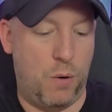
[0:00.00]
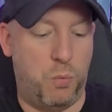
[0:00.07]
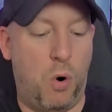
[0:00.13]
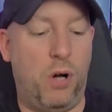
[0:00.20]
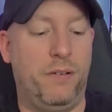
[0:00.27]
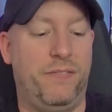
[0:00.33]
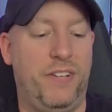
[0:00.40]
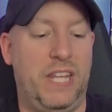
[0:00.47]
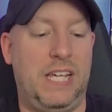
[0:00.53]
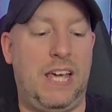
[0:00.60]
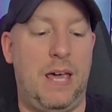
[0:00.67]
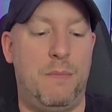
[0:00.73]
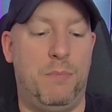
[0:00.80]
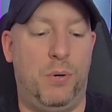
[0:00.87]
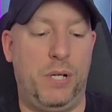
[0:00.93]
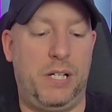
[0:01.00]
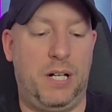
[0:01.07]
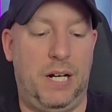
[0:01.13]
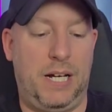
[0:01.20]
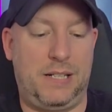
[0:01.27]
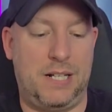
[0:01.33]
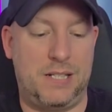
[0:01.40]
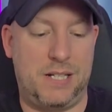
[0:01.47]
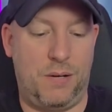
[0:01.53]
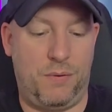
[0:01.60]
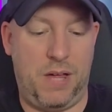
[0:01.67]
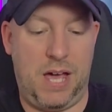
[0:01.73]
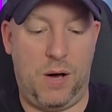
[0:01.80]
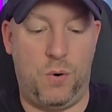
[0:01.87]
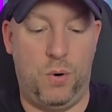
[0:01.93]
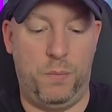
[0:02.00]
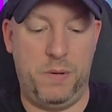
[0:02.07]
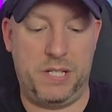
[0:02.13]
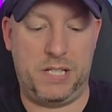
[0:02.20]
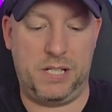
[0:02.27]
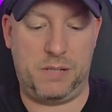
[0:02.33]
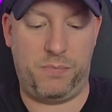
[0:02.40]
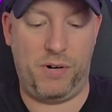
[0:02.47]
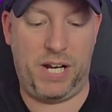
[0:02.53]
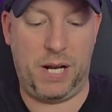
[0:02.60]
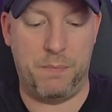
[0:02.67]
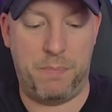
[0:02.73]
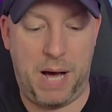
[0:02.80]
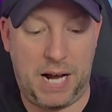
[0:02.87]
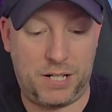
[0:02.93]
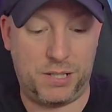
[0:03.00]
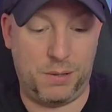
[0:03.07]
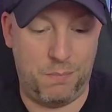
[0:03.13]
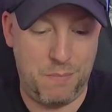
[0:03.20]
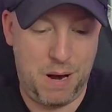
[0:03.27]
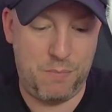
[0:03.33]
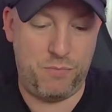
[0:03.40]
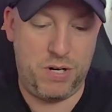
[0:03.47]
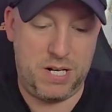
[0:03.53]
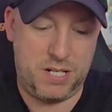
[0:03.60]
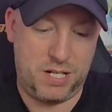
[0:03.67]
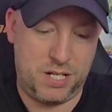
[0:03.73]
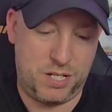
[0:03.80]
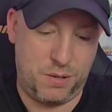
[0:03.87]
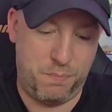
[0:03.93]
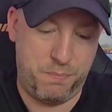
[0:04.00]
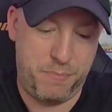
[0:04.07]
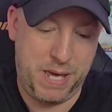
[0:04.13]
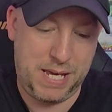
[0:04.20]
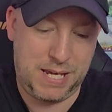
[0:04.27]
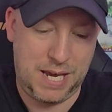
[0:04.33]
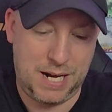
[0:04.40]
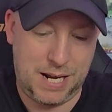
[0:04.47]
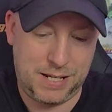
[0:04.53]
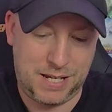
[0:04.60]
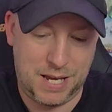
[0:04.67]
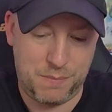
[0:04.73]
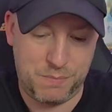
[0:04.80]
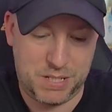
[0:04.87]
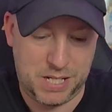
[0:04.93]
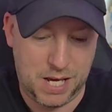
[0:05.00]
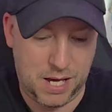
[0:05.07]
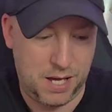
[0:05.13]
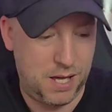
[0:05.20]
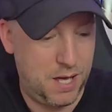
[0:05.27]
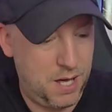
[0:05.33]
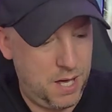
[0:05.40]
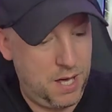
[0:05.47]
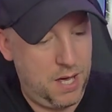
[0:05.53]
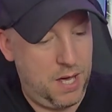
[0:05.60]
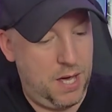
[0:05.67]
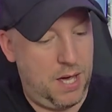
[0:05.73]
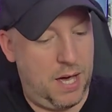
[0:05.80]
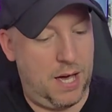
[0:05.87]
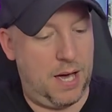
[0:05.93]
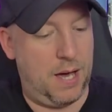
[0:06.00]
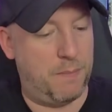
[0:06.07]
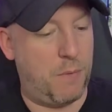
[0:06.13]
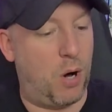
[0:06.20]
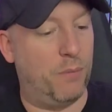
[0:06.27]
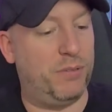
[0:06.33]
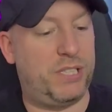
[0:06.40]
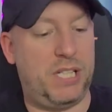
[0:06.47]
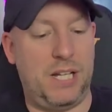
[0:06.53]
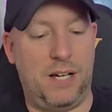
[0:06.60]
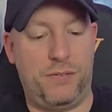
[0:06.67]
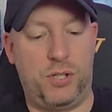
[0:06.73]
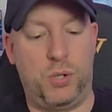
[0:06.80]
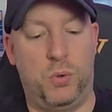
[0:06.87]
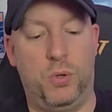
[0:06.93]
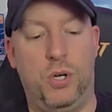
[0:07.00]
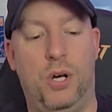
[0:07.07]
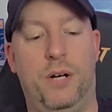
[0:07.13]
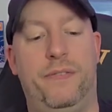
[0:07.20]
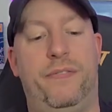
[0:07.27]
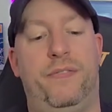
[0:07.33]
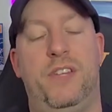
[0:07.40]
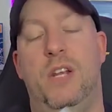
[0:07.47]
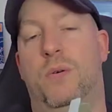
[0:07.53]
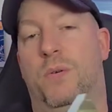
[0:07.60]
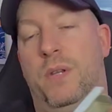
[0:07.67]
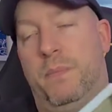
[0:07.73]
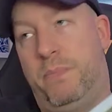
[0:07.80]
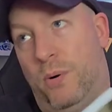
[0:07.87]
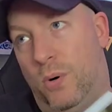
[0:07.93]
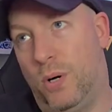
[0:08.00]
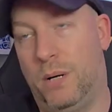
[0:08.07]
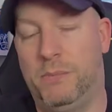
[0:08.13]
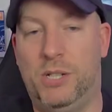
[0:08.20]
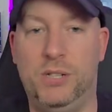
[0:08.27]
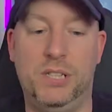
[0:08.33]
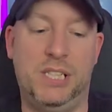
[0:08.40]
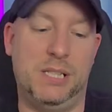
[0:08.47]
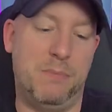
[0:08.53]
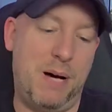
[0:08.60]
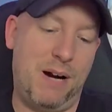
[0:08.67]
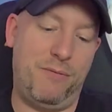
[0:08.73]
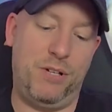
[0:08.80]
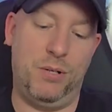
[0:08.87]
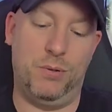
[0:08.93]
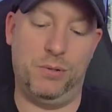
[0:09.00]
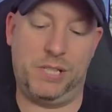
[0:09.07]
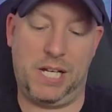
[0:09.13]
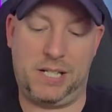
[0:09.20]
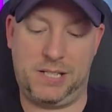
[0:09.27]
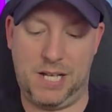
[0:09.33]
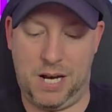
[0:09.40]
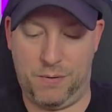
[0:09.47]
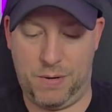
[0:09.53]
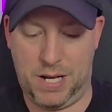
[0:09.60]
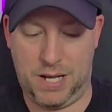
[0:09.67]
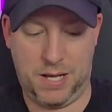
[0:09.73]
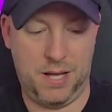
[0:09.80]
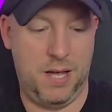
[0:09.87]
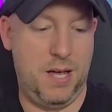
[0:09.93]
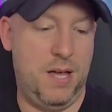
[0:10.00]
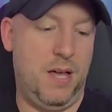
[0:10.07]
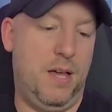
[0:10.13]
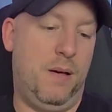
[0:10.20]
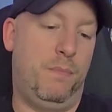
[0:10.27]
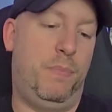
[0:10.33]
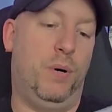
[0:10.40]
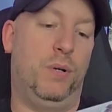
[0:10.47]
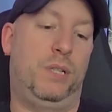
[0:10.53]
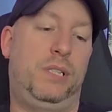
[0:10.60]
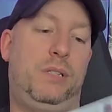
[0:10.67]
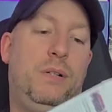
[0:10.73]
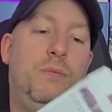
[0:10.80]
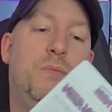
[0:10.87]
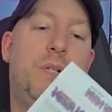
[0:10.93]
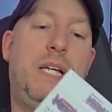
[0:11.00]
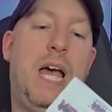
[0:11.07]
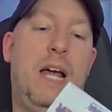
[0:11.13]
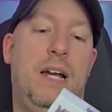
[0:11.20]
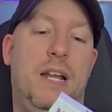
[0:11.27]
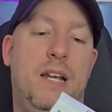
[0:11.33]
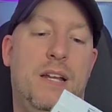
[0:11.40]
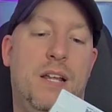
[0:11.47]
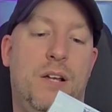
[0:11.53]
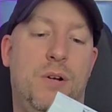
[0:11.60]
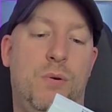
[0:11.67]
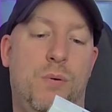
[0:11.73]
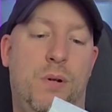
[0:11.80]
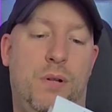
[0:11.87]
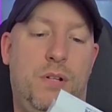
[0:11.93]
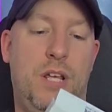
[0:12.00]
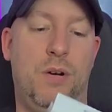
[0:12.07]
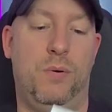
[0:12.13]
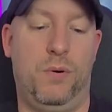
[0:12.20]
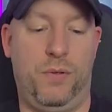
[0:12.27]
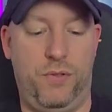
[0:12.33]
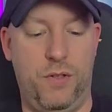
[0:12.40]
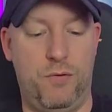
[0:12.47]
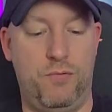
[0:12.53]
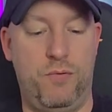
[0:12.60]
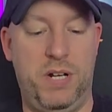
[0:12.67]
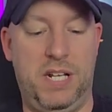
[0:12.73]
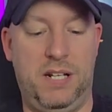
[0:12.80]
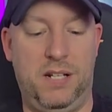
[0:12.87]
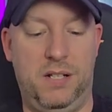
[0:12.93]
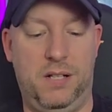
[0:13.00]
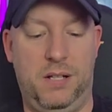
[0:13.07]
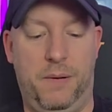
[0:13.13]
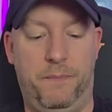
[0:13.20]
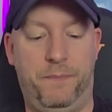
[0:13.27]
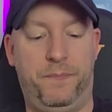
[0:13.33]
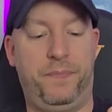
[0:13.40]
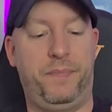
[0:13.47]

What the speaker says: one for the Game Boy collectors out there. I hope this is bringing back some memories. There's some big hitter games here. Obviously I've shown off, the Pokemons, the Marios, etc. But we're getting into, the real